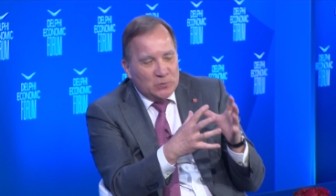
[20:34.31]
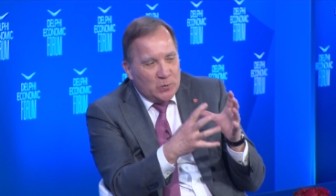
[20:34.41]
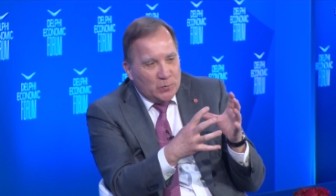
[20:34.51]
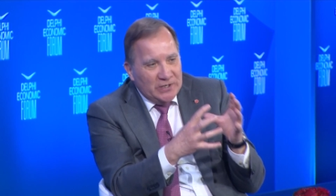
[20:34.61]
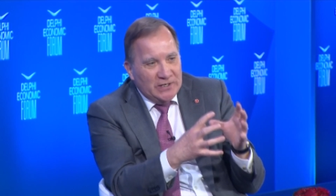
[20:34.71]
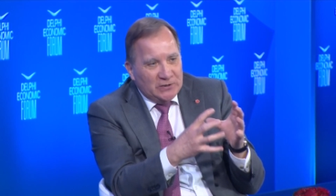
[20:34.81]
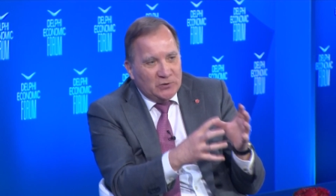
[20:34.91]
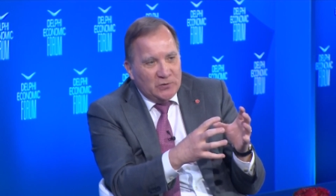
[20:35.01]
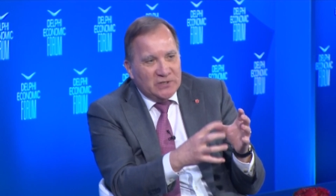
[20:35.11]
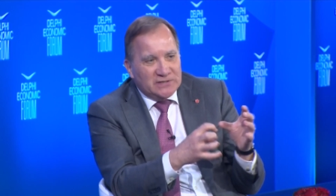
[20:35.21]
What we need to
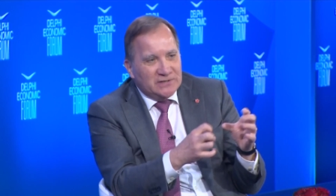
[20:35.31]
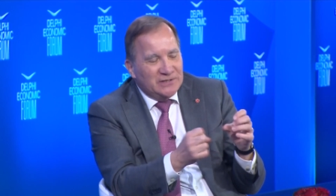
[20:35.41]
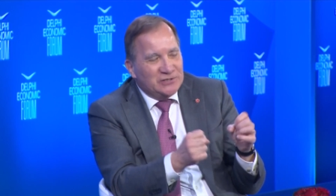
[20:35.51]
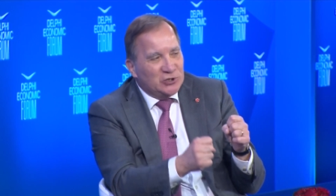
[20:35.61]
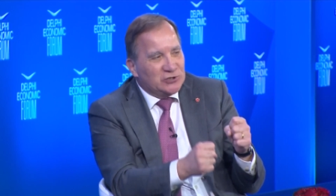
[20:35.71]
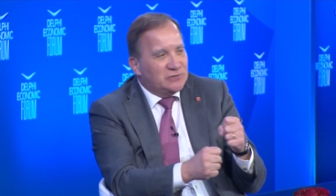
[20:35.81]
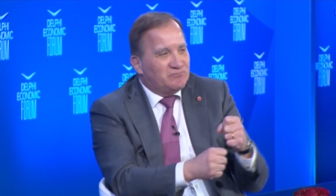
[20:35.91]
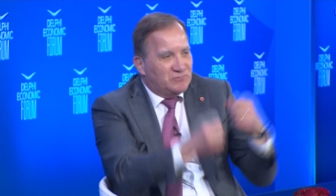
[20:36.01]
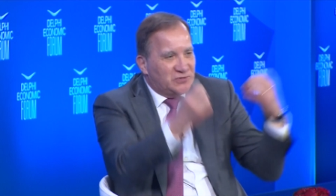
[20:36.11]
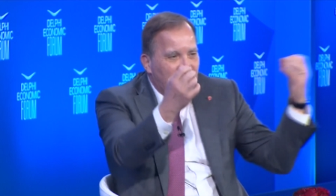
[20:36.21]
do is just
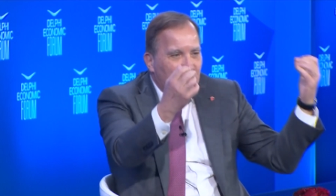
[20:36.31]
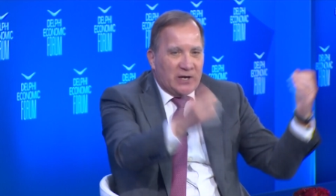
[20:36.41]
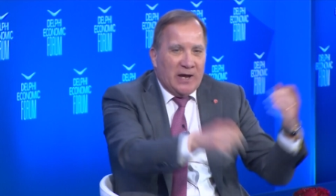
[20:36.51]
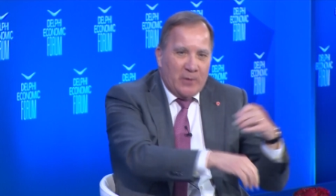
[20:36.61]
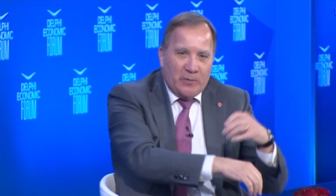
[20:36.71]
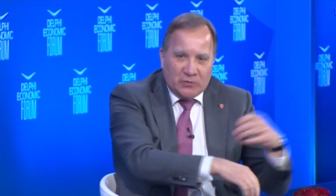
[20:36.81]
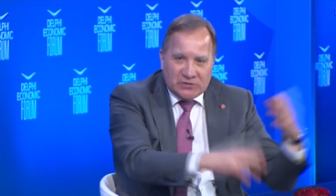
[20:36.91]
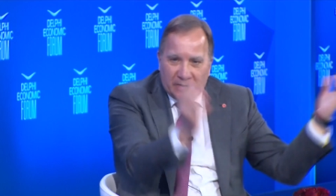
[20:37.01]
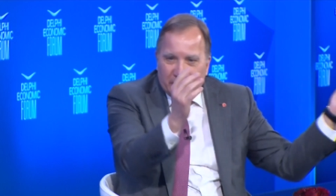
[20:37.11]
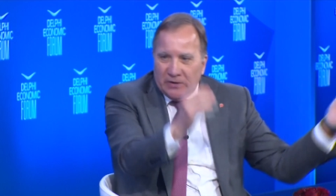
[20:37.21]
someone came up with
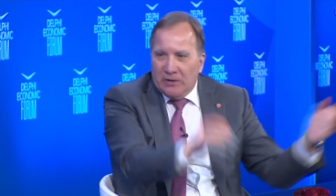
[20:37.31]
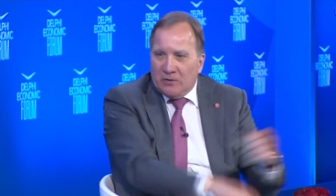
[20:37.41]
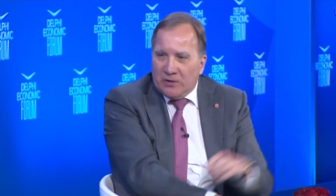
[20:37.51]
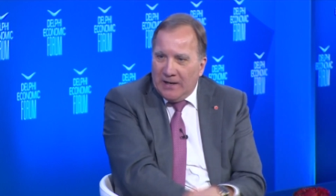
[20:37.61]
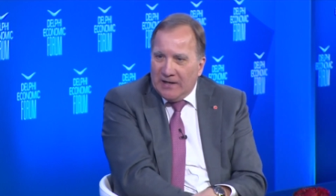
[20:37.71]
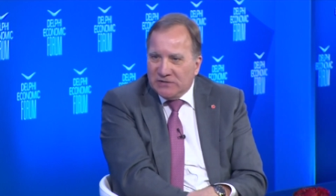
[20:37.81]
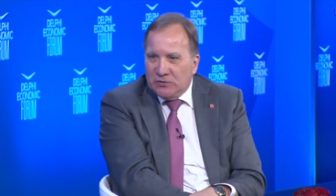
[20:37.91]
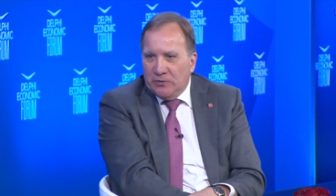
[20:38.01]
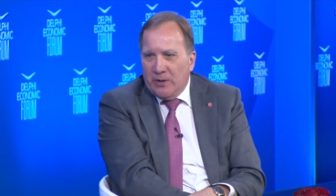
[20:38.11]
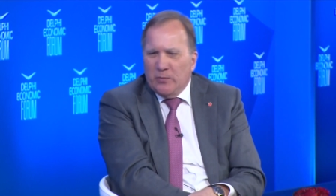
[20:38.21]
something. Okay, let's
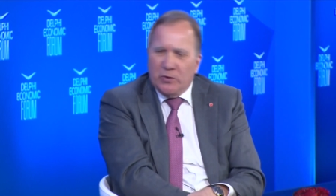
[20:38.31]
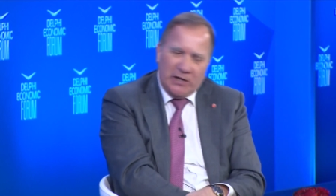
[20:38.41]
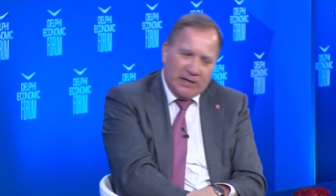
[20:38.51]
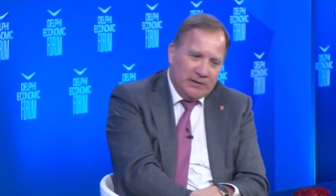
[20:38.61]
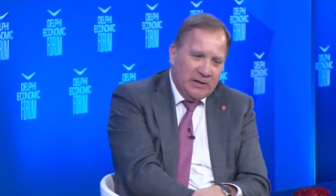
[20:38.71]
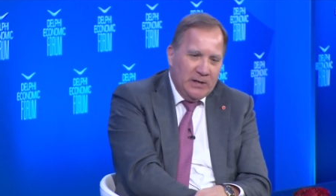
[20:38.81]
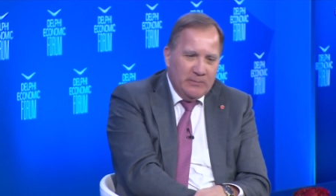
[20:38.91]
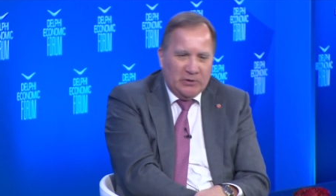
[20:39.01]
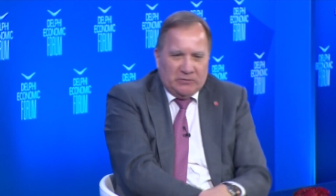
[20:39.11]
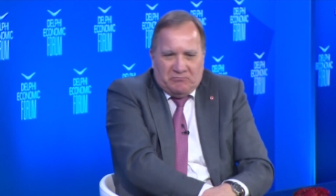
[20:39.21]
do that. We can,
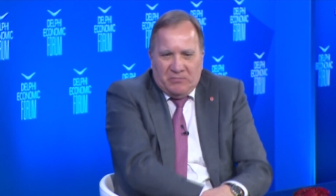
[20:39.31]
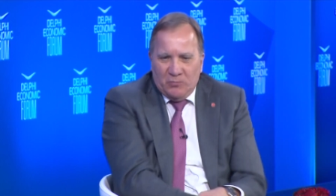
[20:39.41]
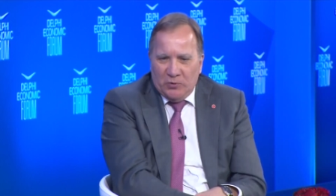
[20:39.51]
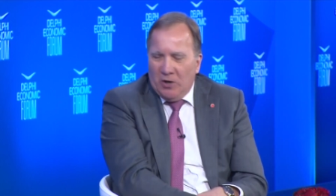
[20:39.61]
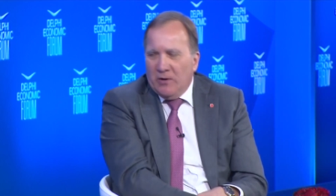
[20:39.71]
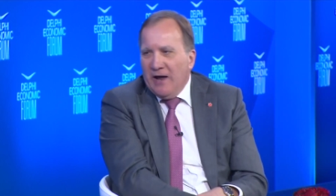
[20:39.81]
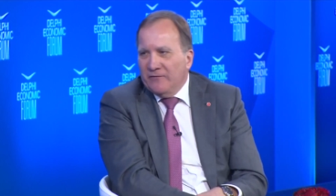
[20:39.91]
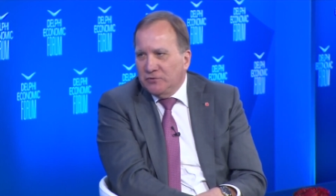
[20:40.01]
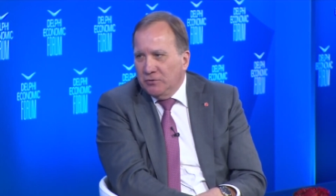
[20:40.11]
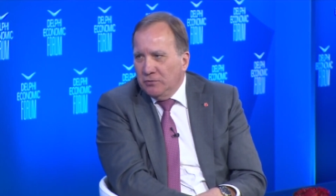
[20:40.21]
but we don't have to.